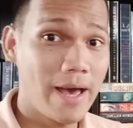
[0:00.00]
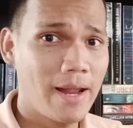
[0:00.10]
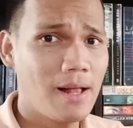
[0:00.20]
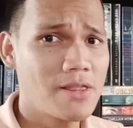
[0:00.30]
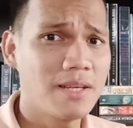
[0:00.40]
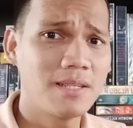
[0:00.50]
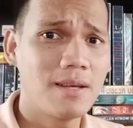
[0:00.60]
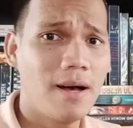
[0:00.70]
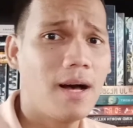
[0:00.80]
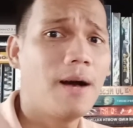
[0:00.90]
And I'll just
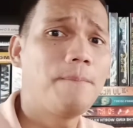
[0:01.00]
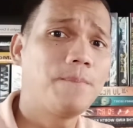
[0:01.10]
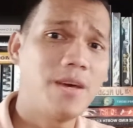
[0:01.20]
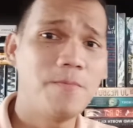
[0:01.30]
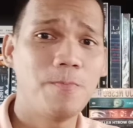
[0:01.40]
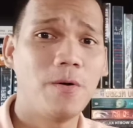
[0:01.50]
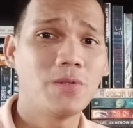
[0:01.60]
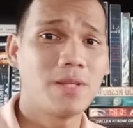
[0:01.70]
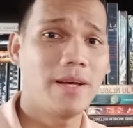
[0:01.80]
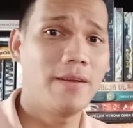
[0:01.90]
uh, keep you
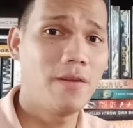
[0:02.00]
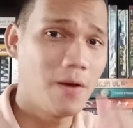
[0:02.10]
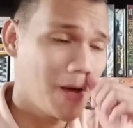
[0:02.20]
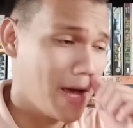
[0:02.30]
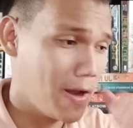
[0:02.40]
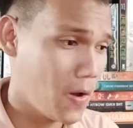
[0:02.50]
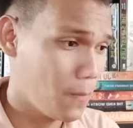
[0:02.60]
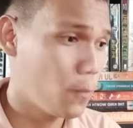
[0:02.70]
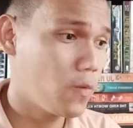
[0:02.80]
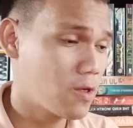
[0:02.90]
posted and
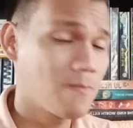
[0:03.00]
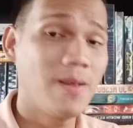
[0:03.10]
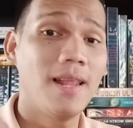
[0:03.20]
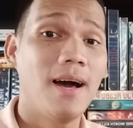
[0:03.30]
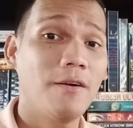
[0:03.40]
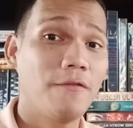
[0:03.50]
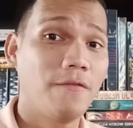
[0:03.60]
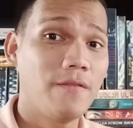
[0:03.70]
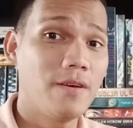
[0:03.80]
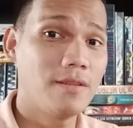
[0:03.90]
wish me luck
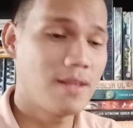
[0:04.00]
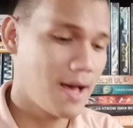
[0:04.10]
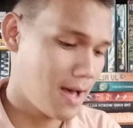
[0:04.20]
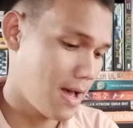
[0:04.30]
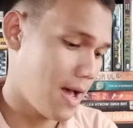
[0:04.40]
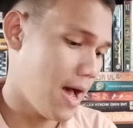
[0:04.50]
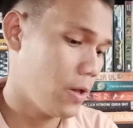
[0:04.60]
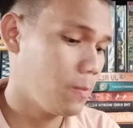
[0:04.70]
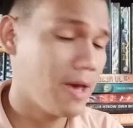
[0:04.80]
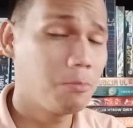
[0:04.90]
that I
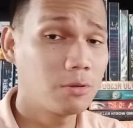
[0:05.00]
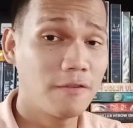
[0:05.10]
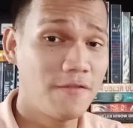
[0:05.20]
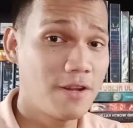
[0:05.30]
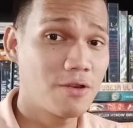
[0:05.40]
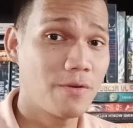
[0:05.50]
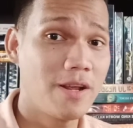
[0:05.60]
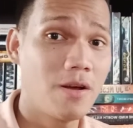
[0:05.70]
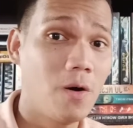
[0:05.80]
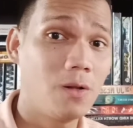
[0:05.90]
will be able to finish
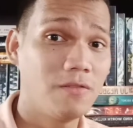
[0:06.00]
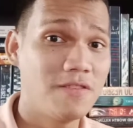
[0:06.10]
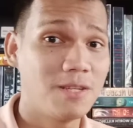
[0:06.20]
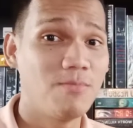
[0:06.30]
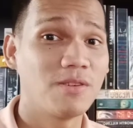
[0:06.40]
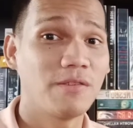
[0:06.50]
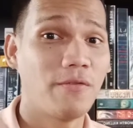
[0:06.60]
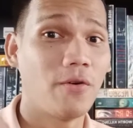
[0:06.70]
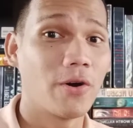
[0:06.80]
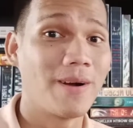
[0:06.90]
reading all of these books
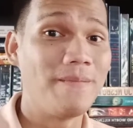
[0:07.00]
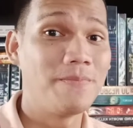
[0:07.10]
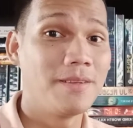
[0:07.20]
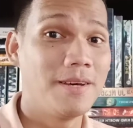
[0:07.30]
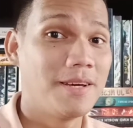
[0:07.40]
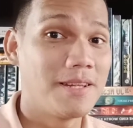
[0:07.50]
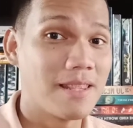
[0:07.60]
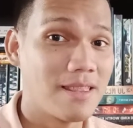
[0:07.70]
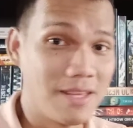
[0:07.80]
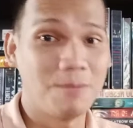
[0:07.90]
for
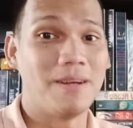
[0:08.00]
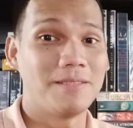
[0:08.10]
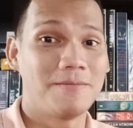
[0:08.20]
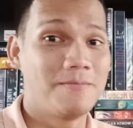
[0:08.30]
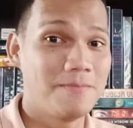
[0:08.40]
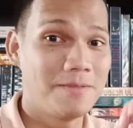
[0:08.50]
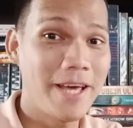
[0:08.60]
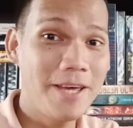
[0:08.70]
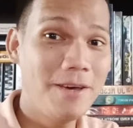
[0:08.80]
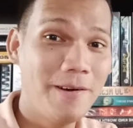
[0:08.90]
this month.
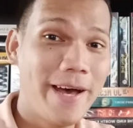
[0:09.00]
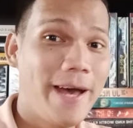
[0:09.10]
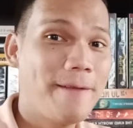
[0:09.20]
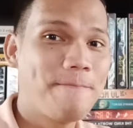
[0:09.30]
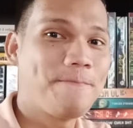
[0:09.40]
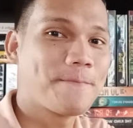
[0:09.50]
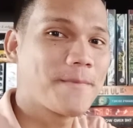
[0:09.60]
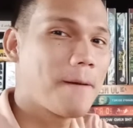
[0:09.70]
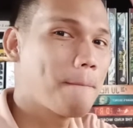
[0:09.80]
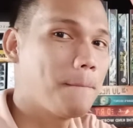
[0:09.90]
Thank you and
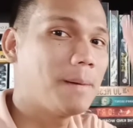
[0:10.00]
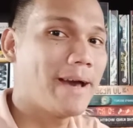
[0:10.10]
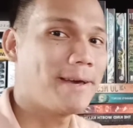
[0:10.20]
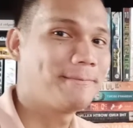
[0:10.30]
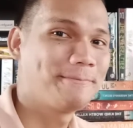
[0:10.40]
bye bye.